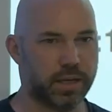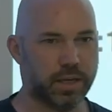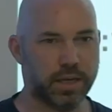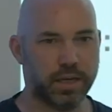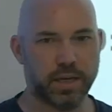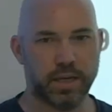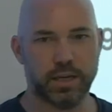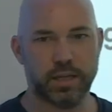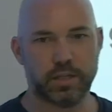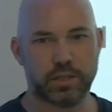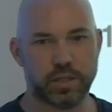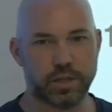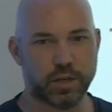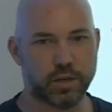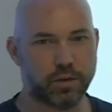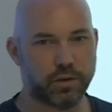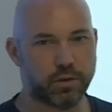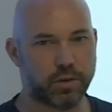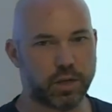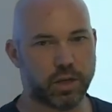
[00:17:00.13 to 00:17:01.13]

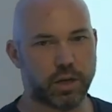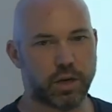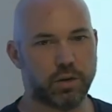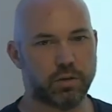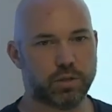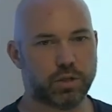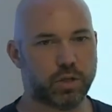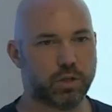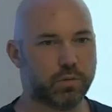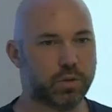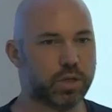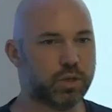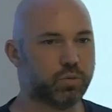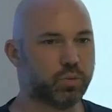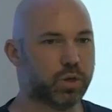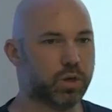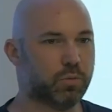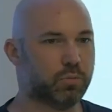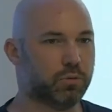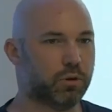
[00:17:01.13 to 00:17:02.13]
So there is
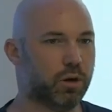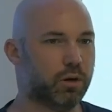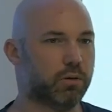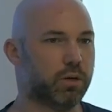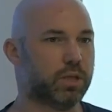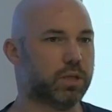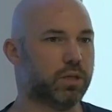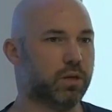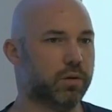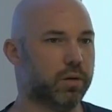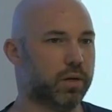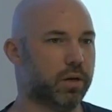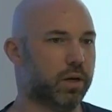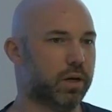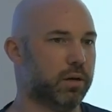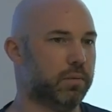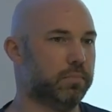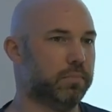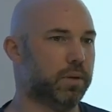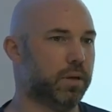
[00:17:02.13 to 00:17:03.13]
real progress going
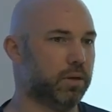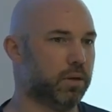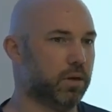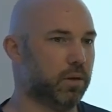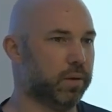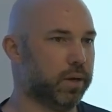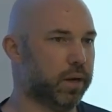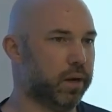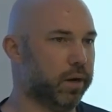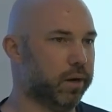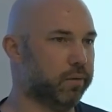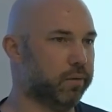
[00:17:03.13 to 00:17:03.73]
on